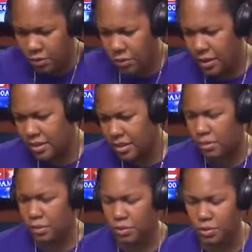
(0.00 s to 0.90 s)
quick
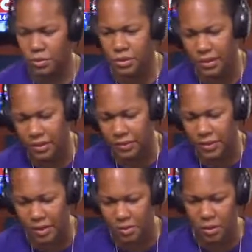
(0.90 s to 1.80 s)
tips would you give
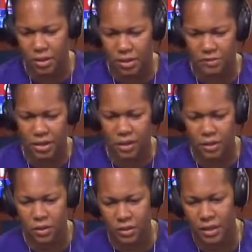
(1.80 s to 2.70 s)
our community if they're
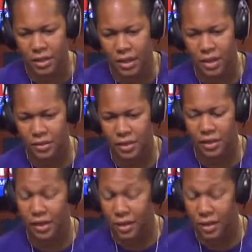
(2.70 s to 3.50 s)
looking now and they're like,